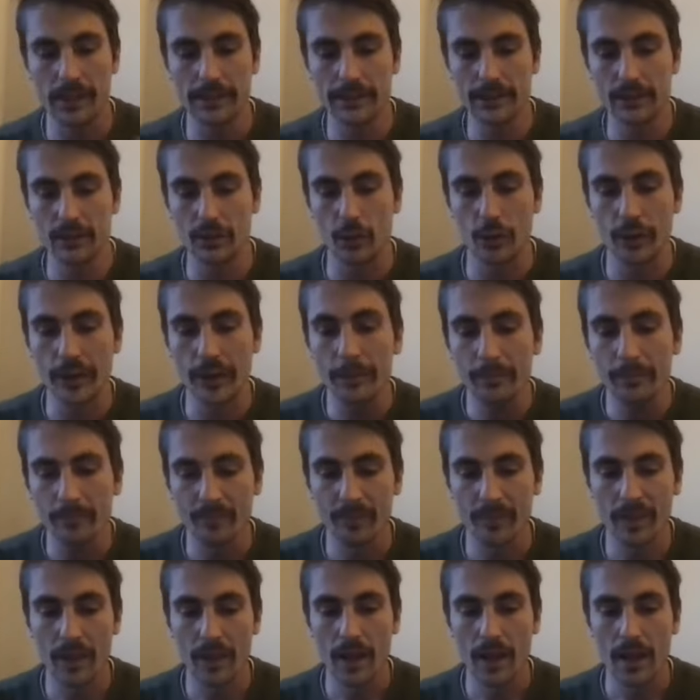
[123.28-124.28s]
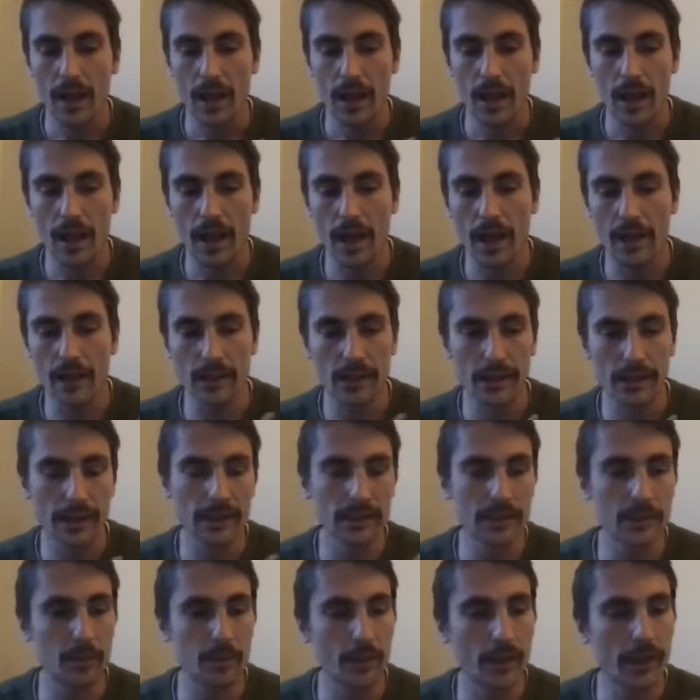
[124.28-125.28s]
story. And the
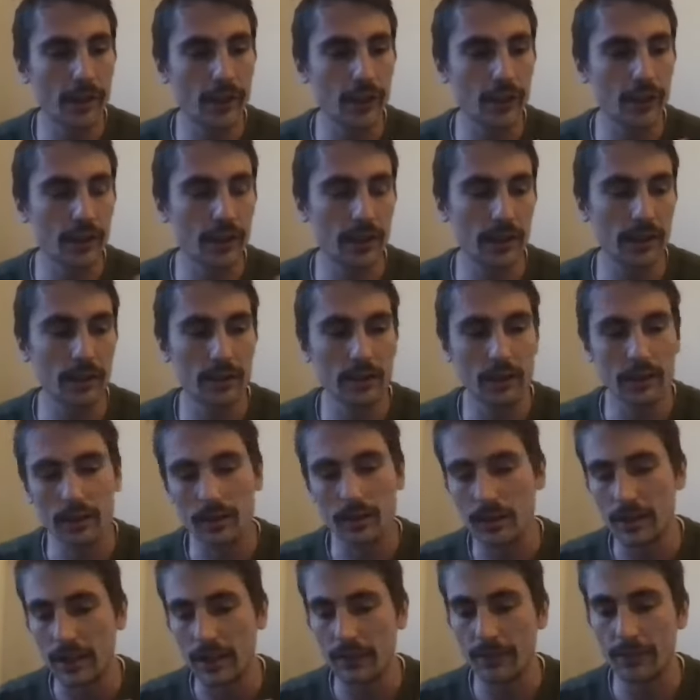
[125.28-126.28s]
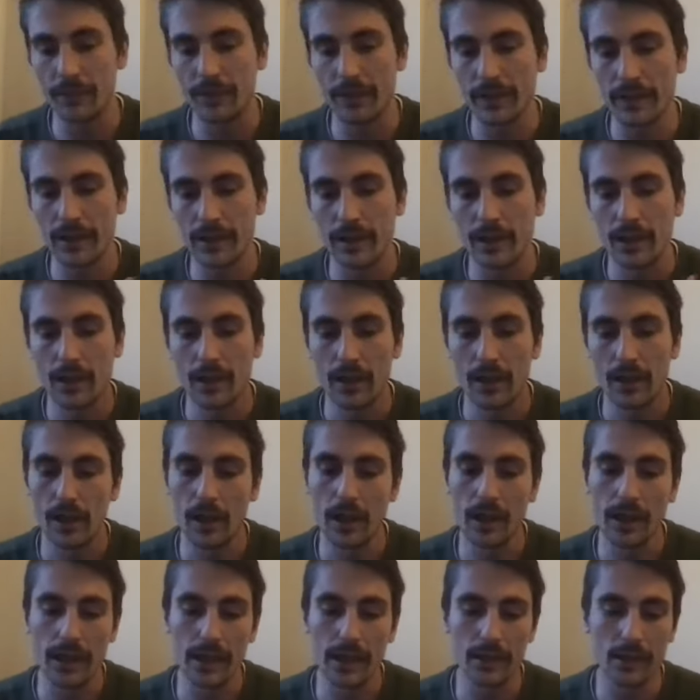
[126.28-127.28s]
inspiration, I think,
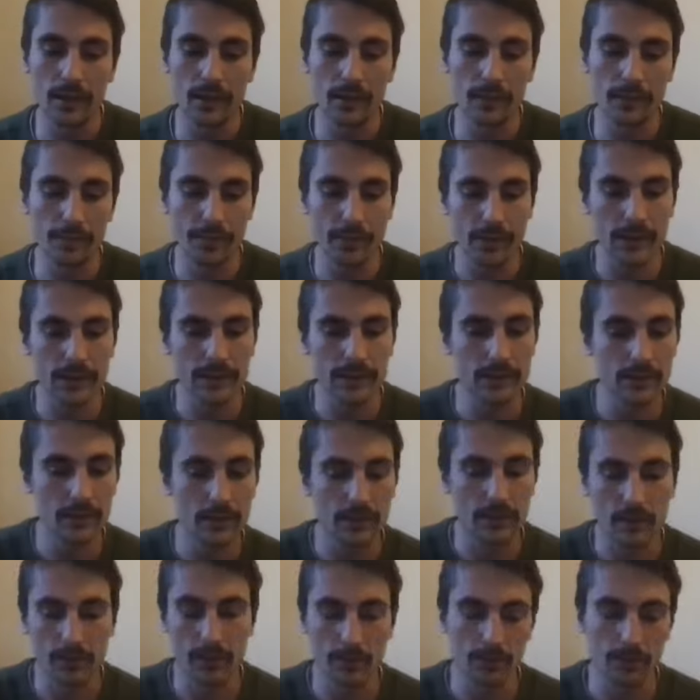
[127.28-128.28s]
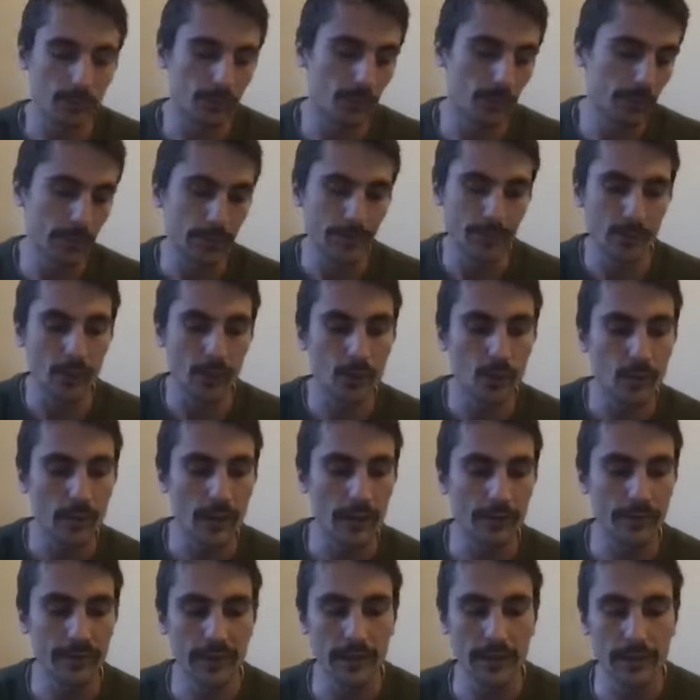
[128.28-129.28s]
at the first, before
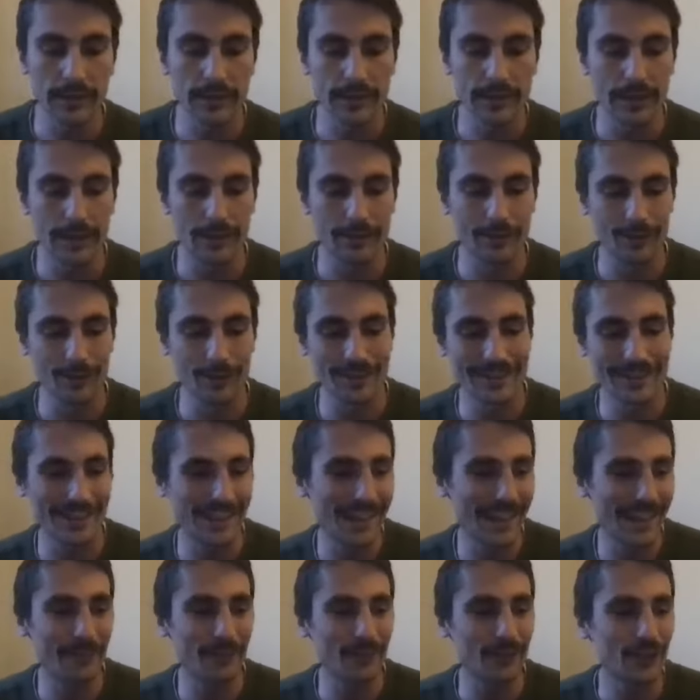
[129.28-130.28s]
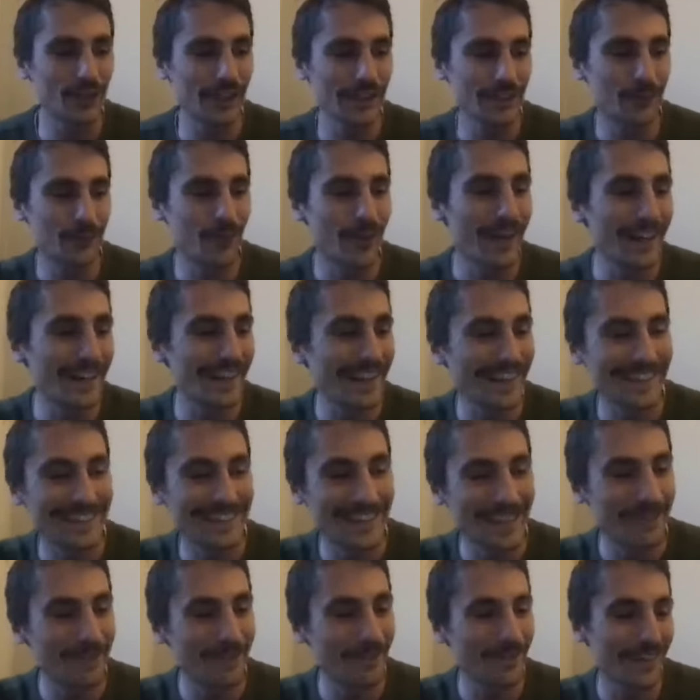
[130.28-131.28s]
12 years, I was just writing
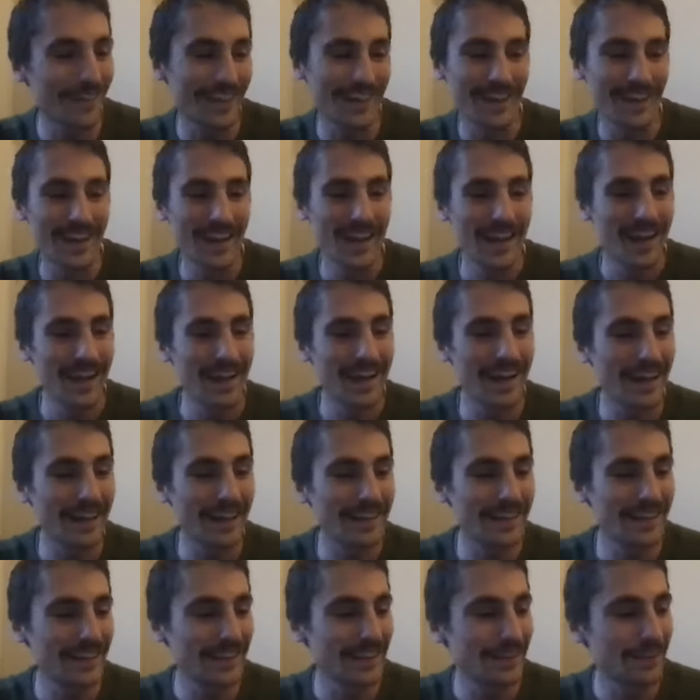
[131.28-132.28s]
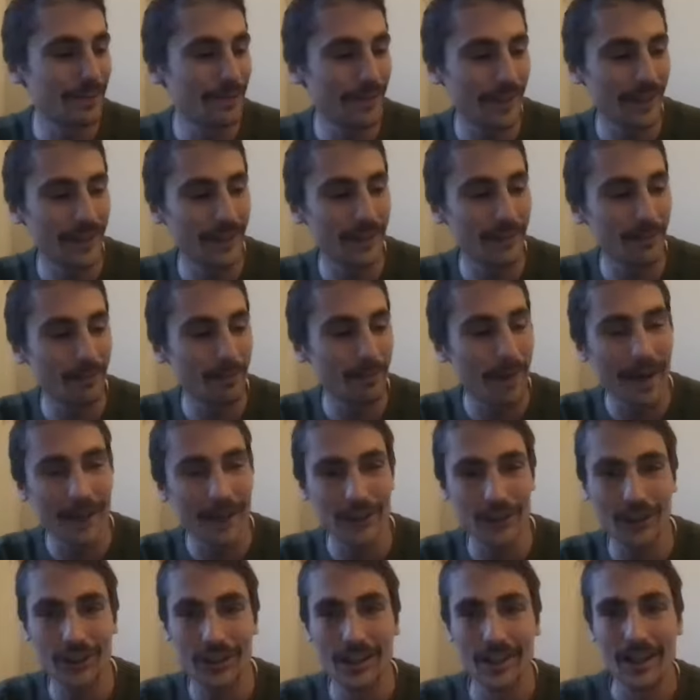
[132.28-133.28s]
something I didn't think
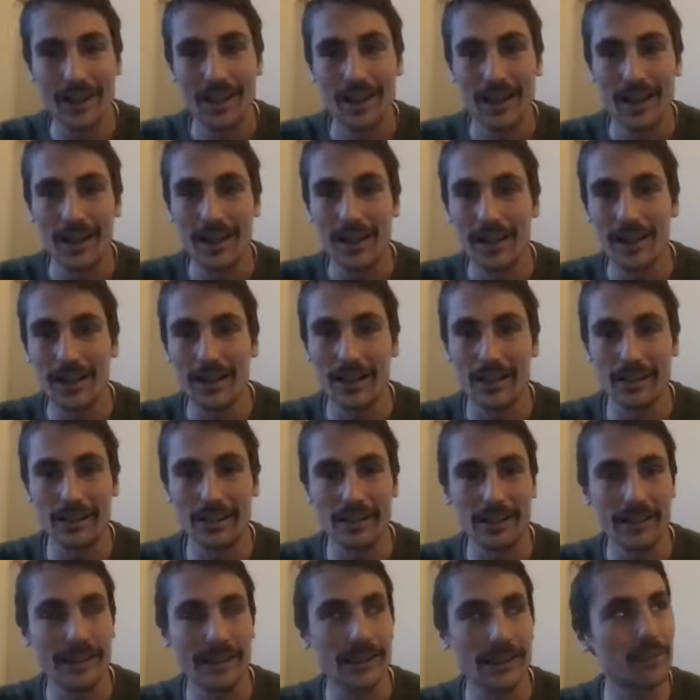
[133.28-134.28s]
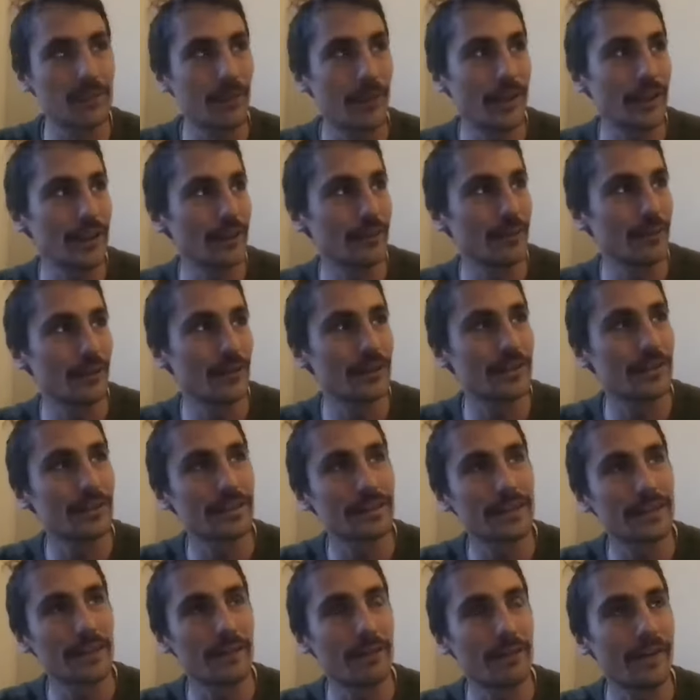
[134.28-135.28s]
much. The inspiration was
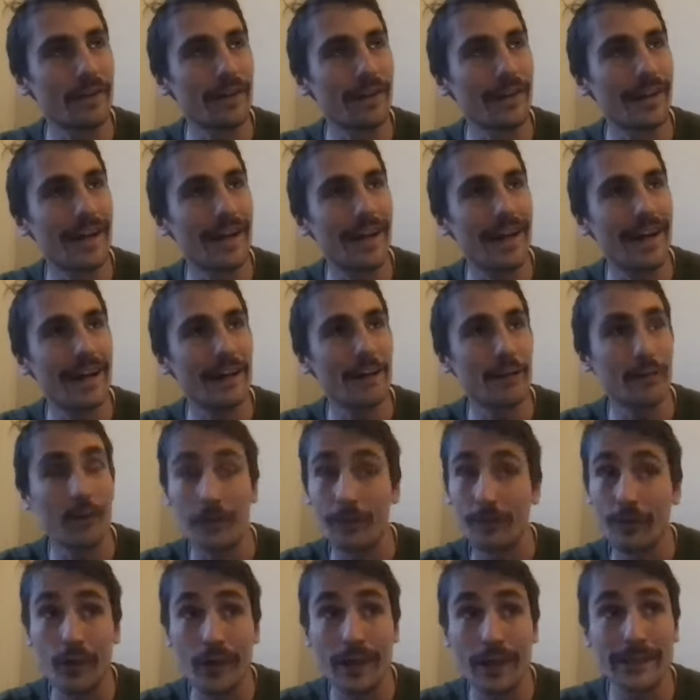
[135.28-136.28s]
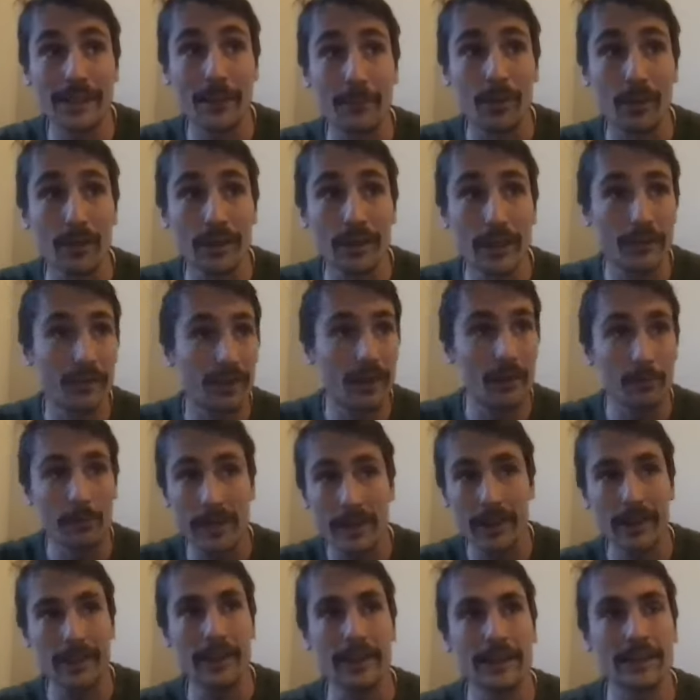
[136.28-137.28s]
something like, for example, there were
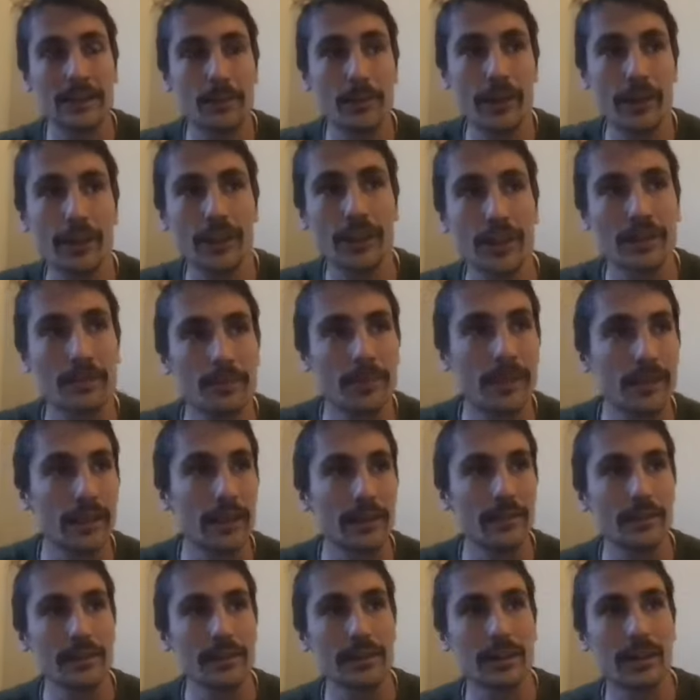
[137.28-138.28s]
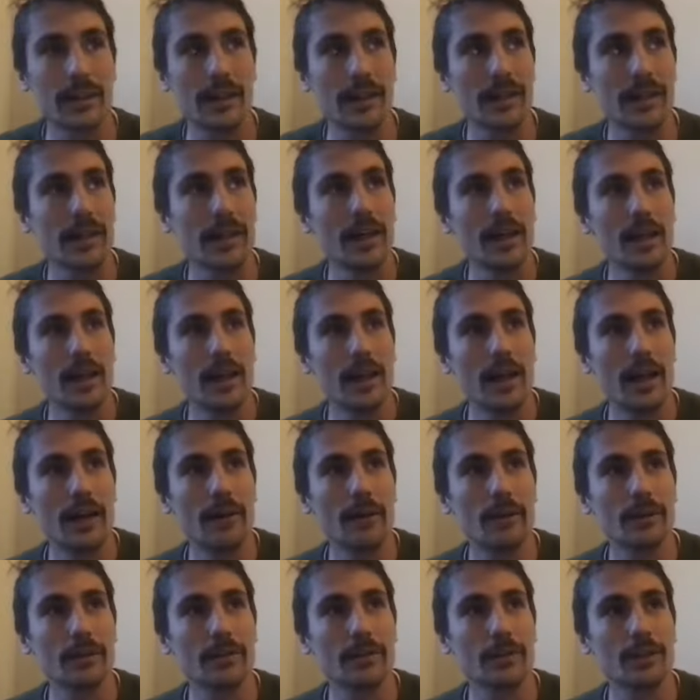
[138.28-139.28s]
many inspiration, but it was like I
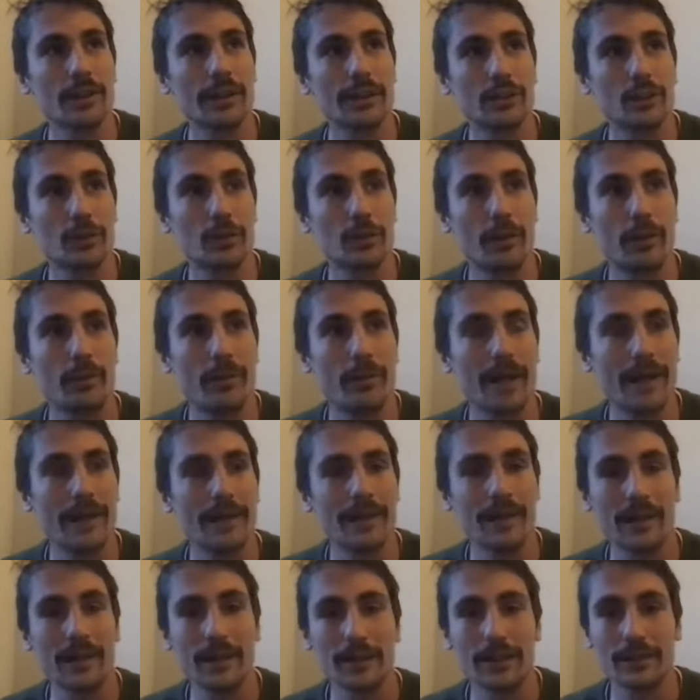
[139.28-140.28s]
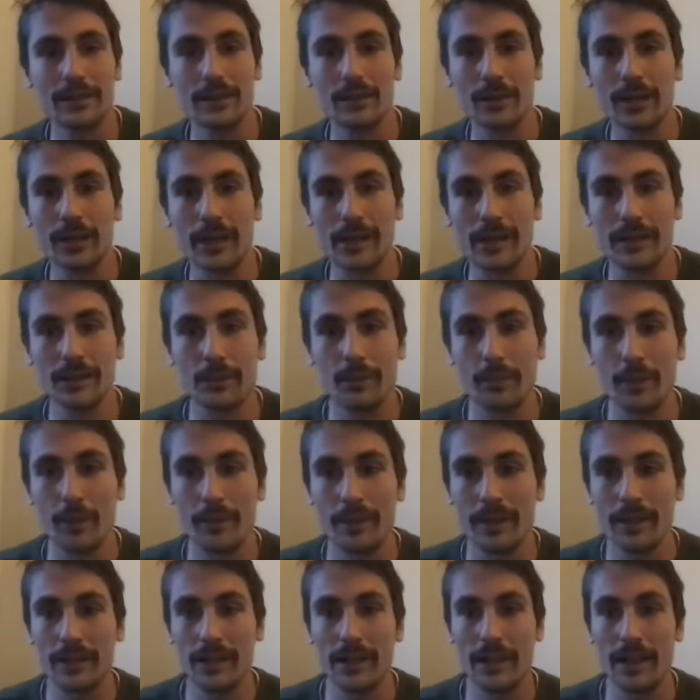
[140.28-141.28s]
was watching Superbad. So at
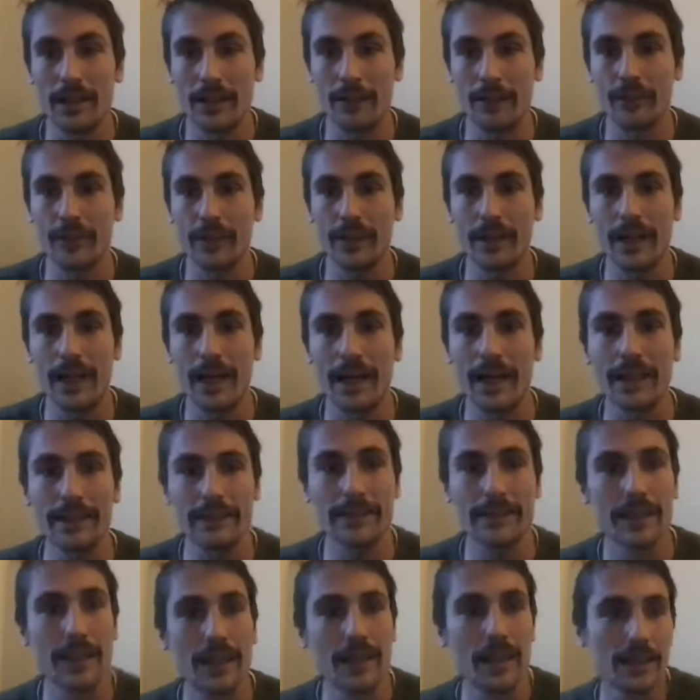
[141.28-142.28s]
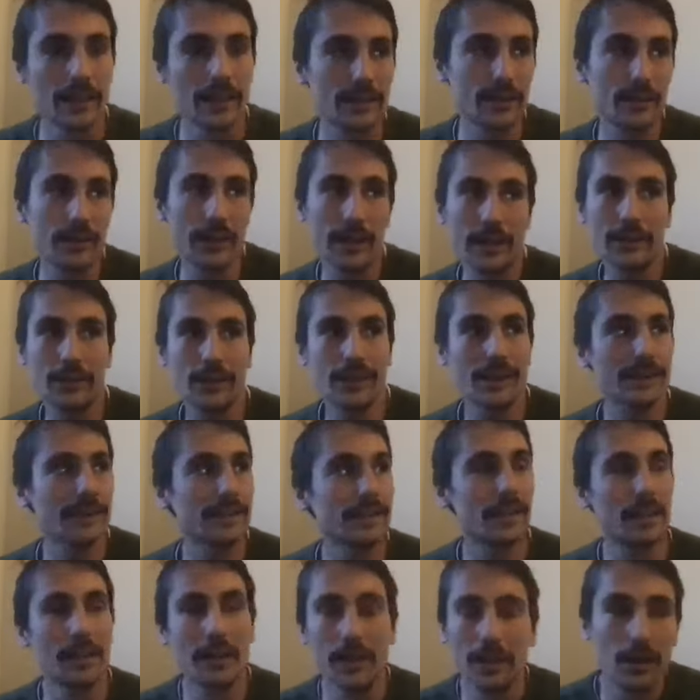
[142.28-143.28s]
Superbad there are 3 guys, so I
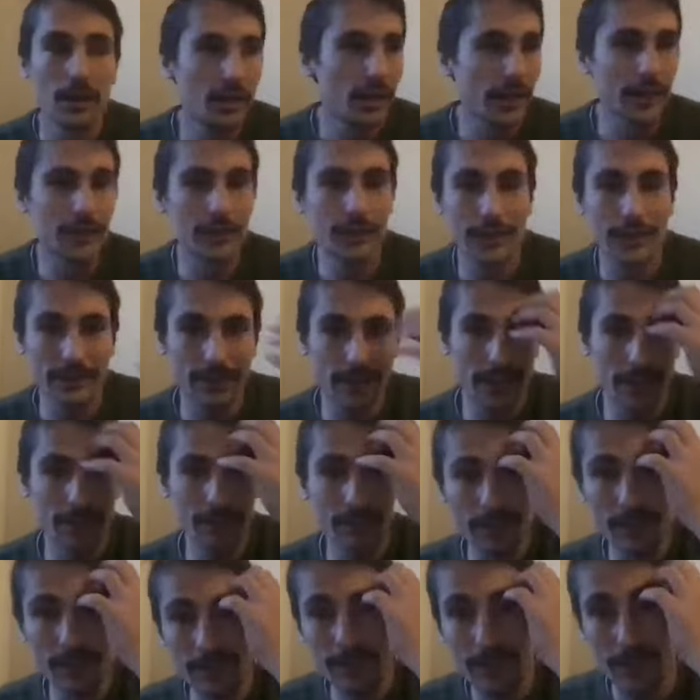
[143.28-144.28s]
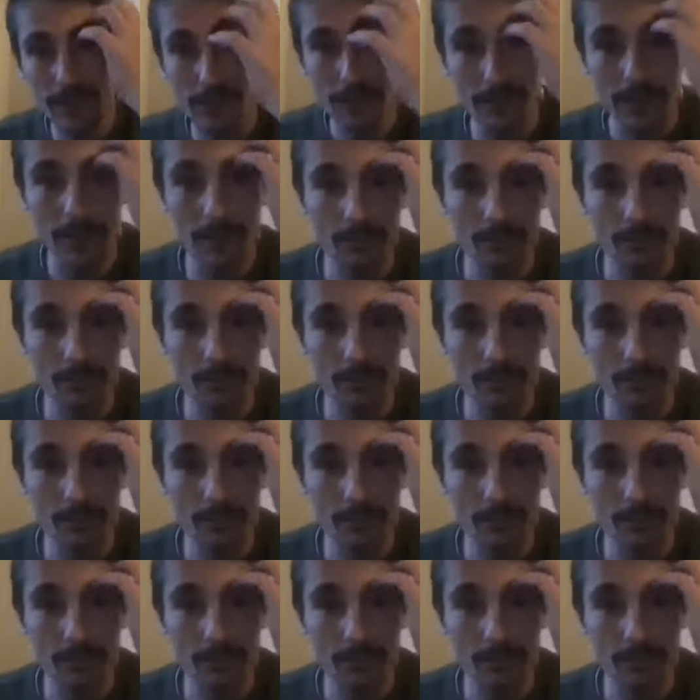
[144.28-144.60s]
just have it in my